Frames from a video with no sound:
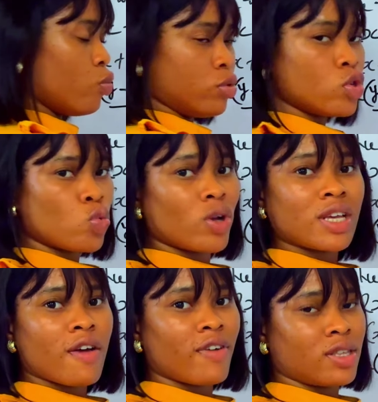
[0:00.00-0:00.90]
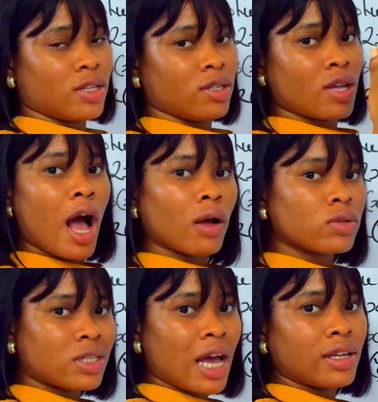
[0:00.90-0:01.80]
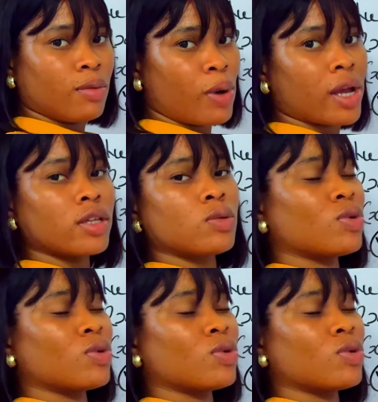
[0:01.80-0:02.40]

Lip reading: we use whatever that is outside the bracket to